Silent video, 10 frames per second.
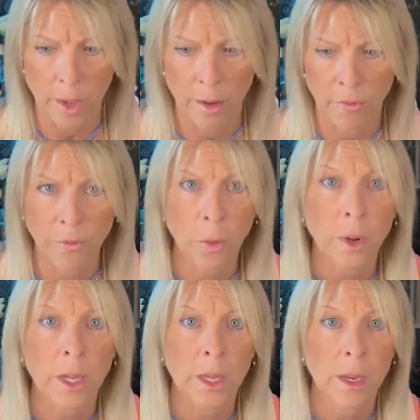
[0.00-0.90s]

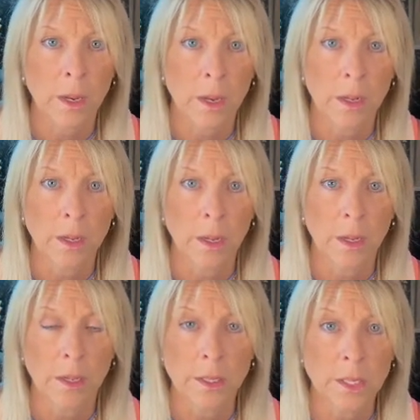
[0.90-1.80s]
affording
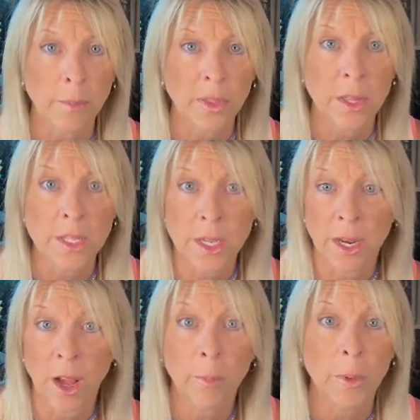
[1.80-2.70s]
something that's going
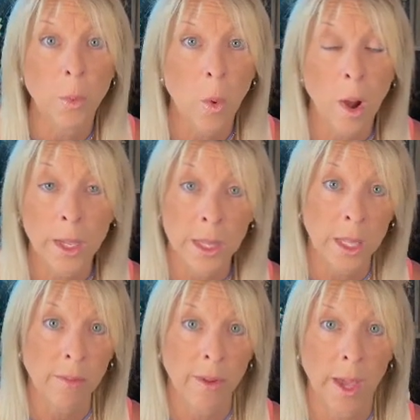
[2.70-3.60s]
to help you walk and
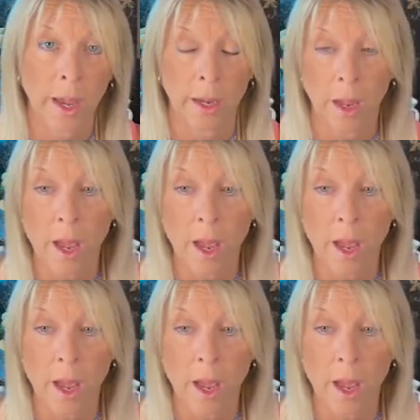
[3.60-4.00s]
live again.